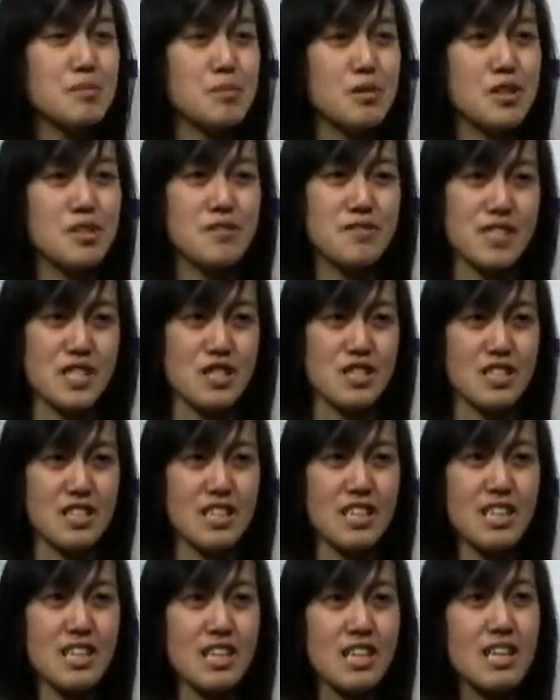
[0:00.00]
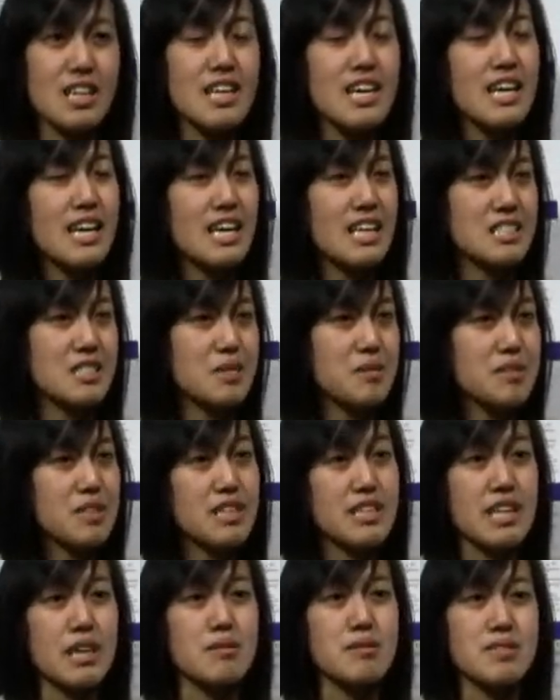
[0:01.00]
and more efficiently, and so we
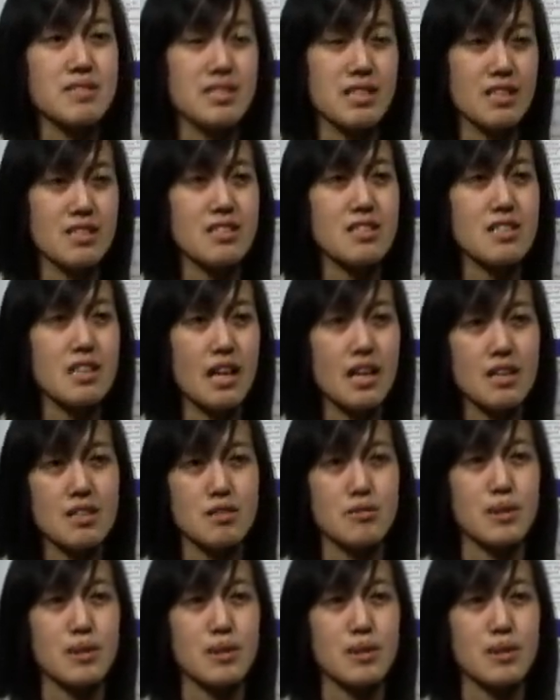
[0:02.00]
could get results a lot